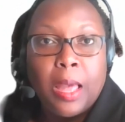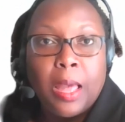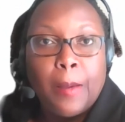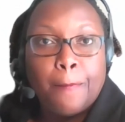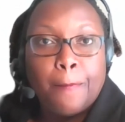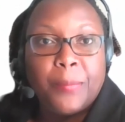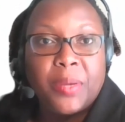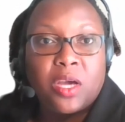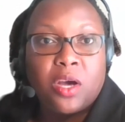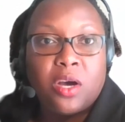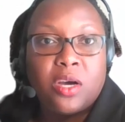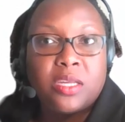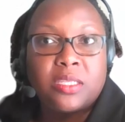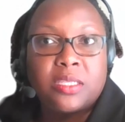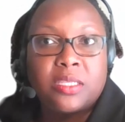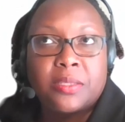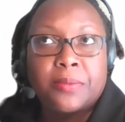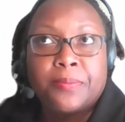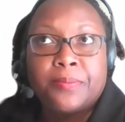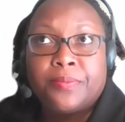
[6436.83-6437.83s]

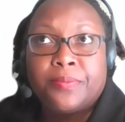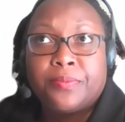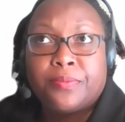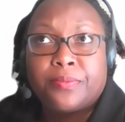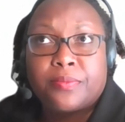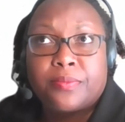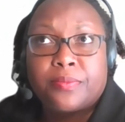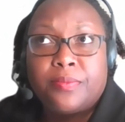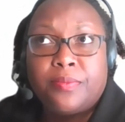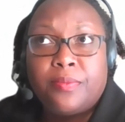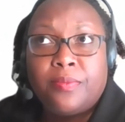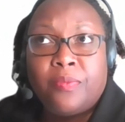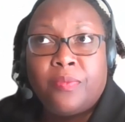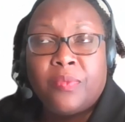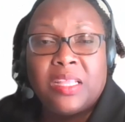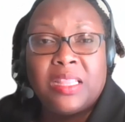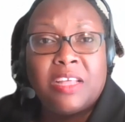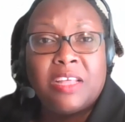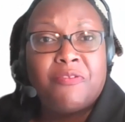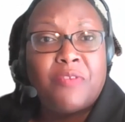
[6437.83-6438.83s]
Because
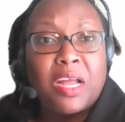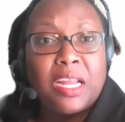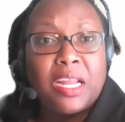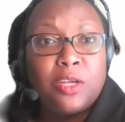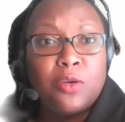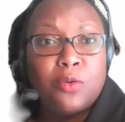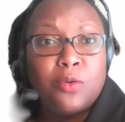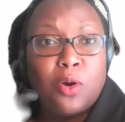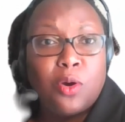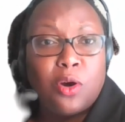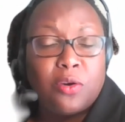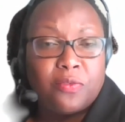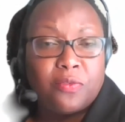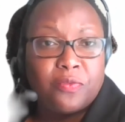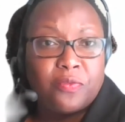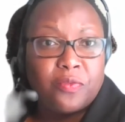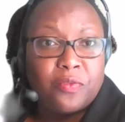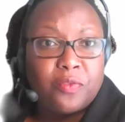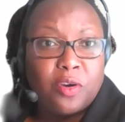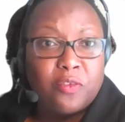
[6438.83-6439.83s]
the value
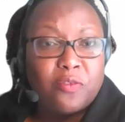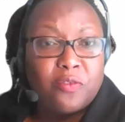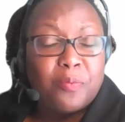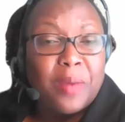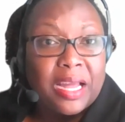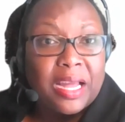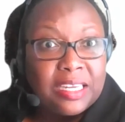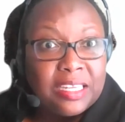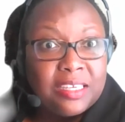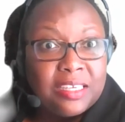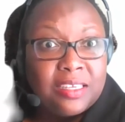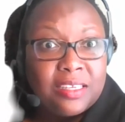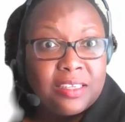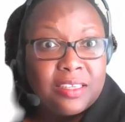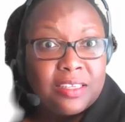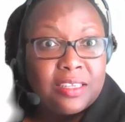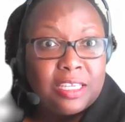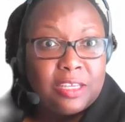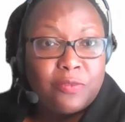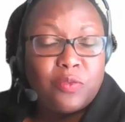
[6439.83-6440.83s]
of money,
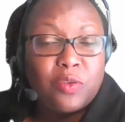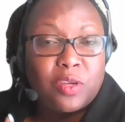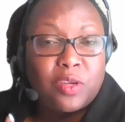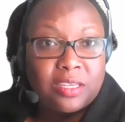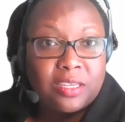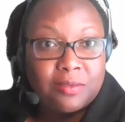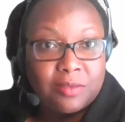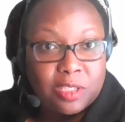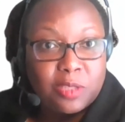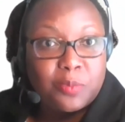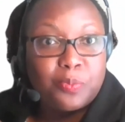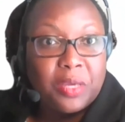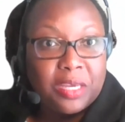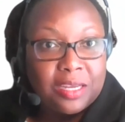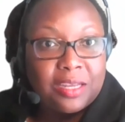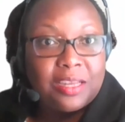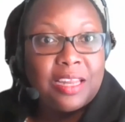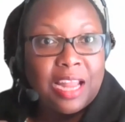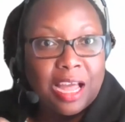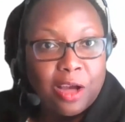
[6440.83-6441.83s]
if we can
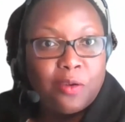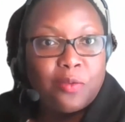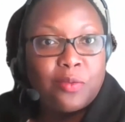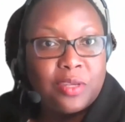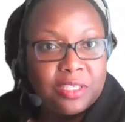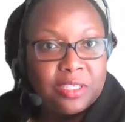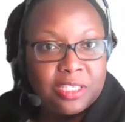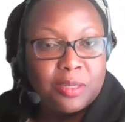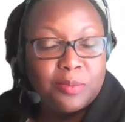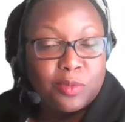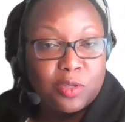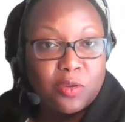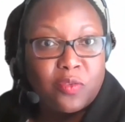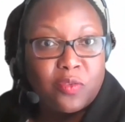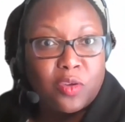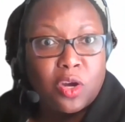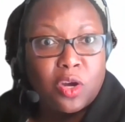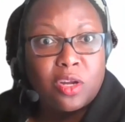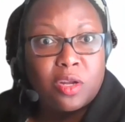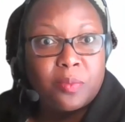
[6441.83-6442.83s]
speak now in terms of
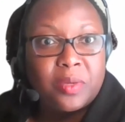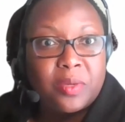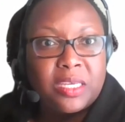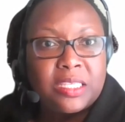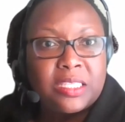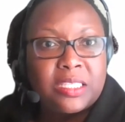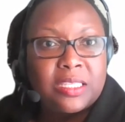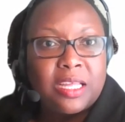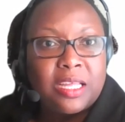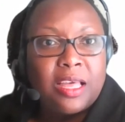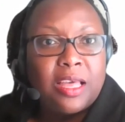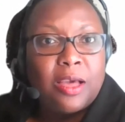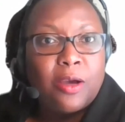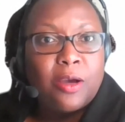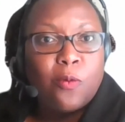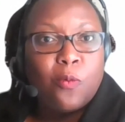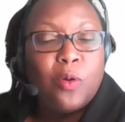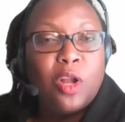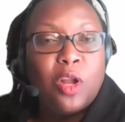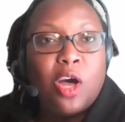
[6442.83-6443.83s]
economics,
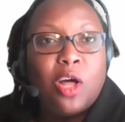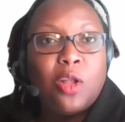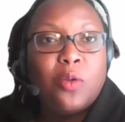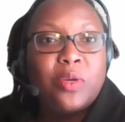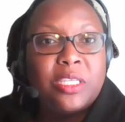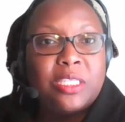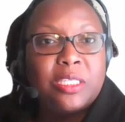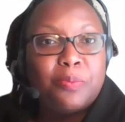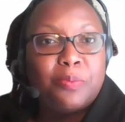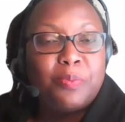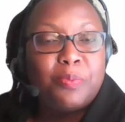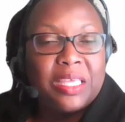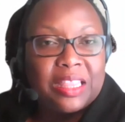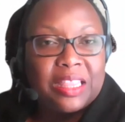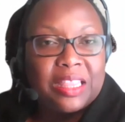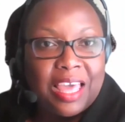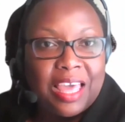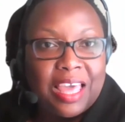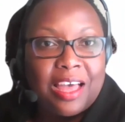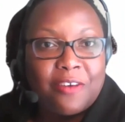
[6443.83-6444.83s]
will always be
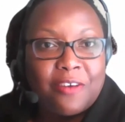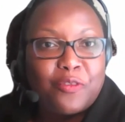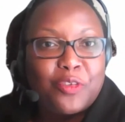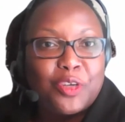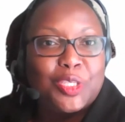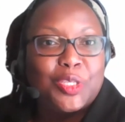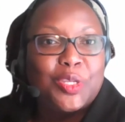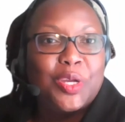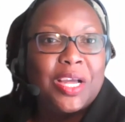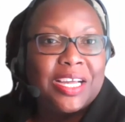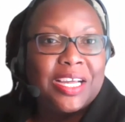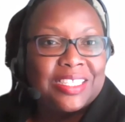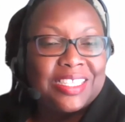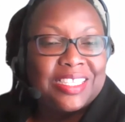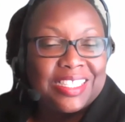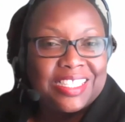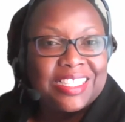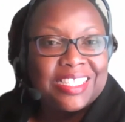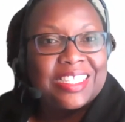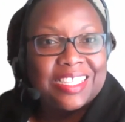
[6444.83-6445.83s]
there for as long as
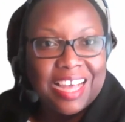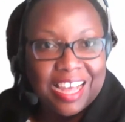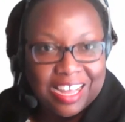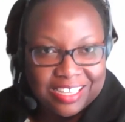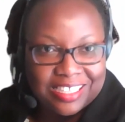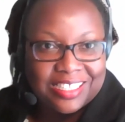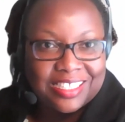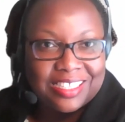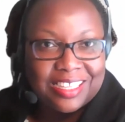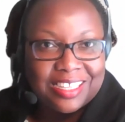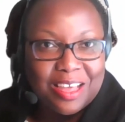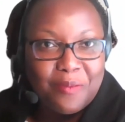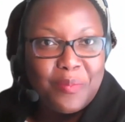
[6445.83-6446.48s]
it's scarce.